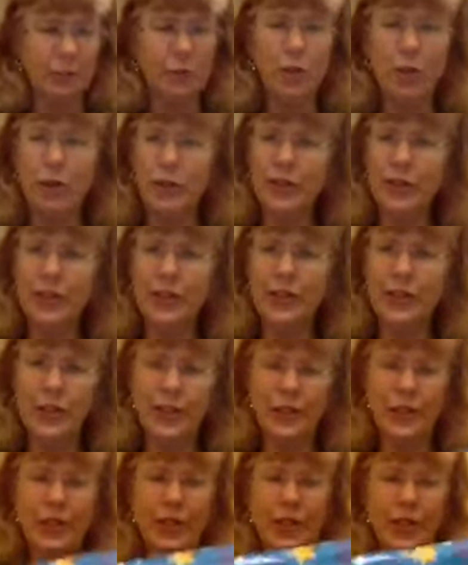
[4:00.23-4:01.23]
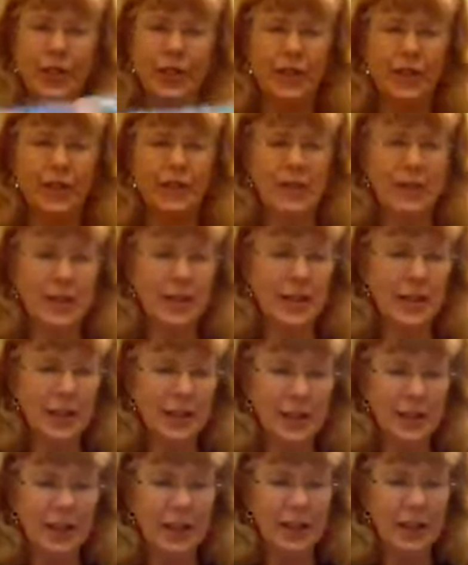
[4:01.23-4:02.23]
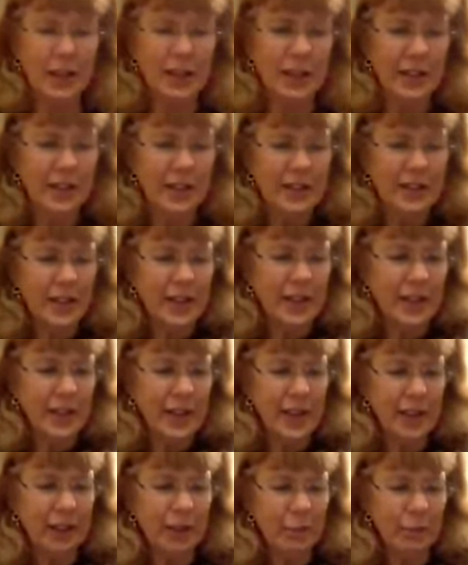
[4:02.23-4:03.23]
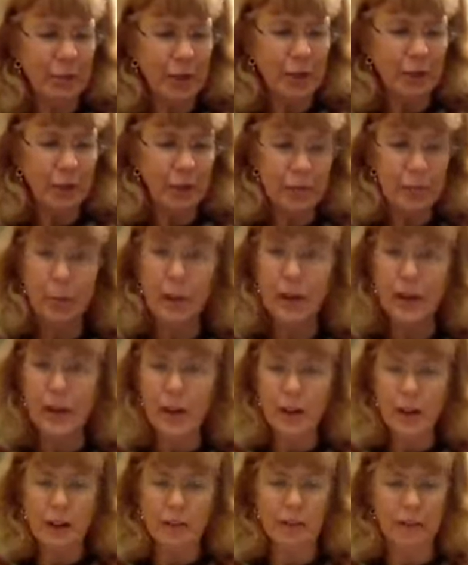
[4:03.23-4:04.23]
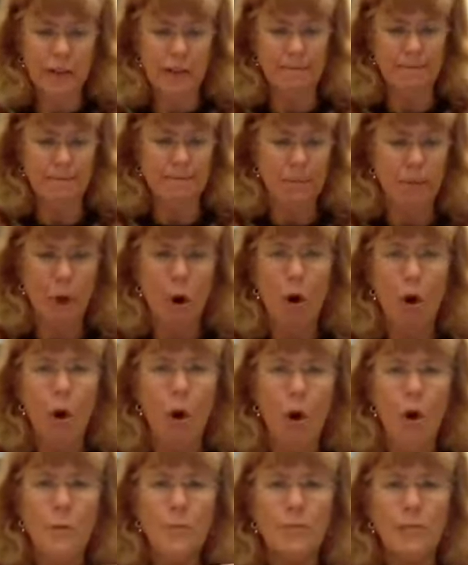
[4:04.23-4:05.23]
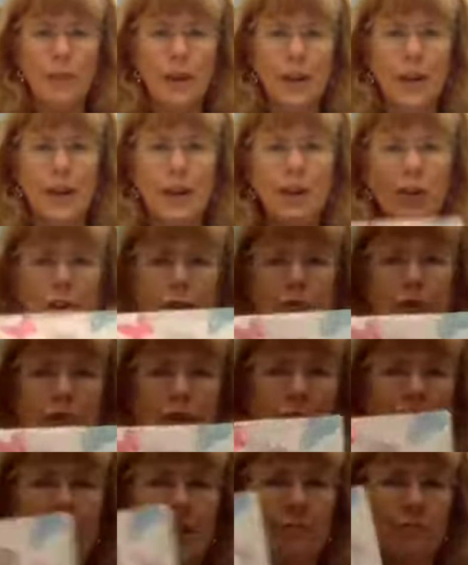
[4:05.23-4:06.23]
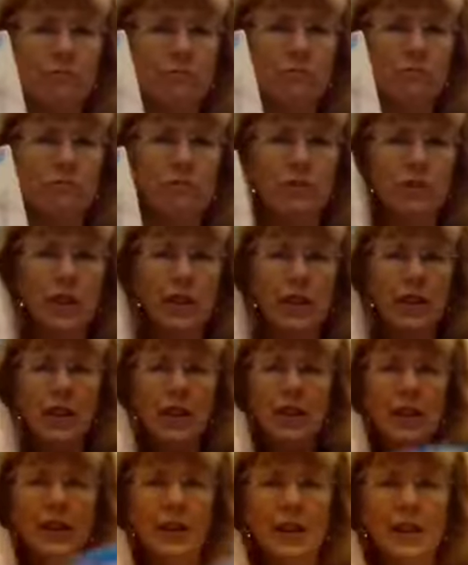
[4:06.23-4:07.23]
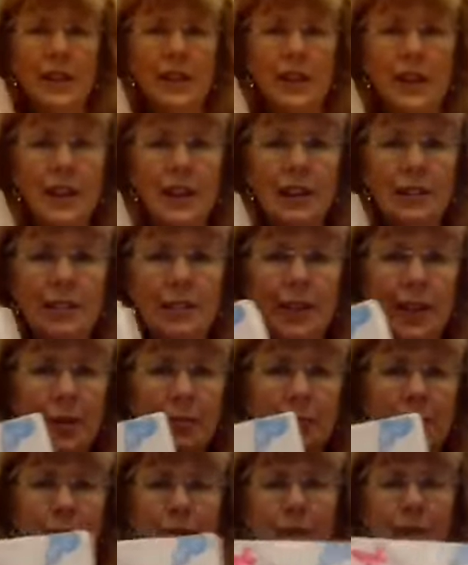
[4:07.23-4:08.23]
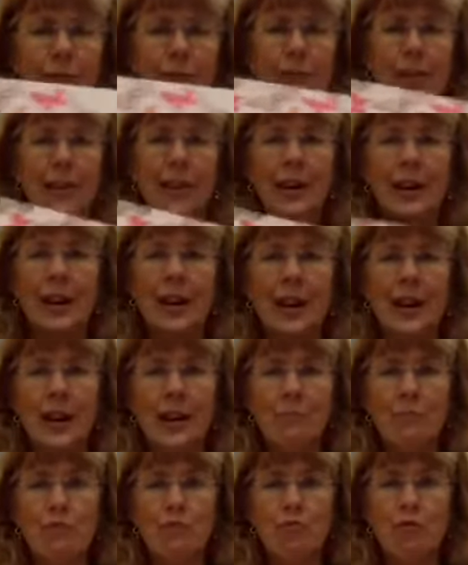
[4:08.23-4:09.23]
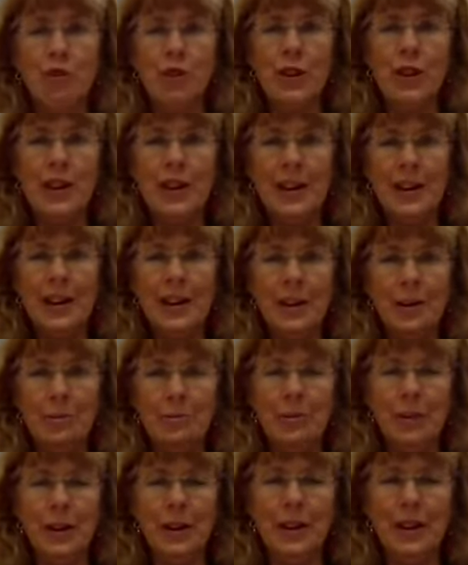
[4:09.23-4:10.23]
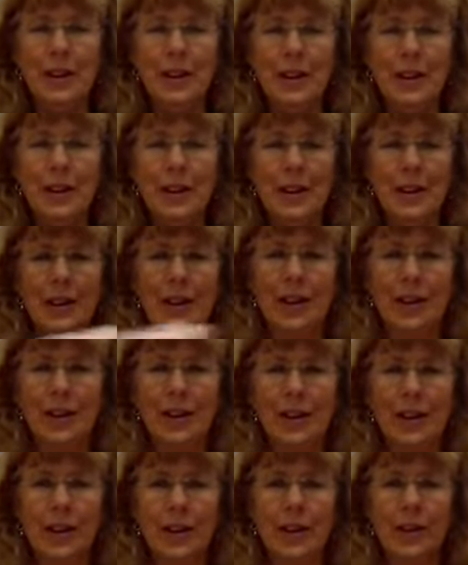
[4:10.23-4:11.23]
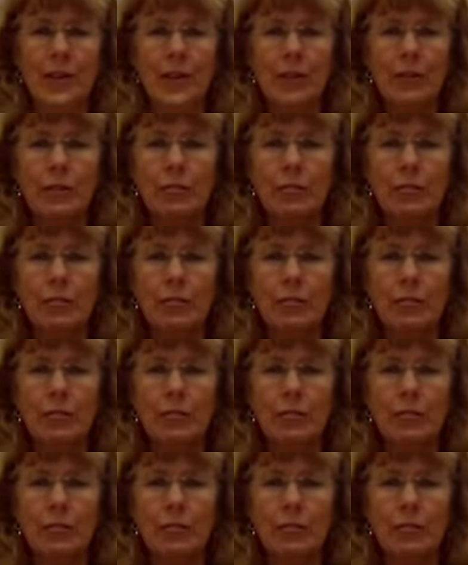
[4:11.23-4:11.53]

what's inside here is going to help me with my colouring. Oh, it looks like a really lovely present. I'm really hoping that...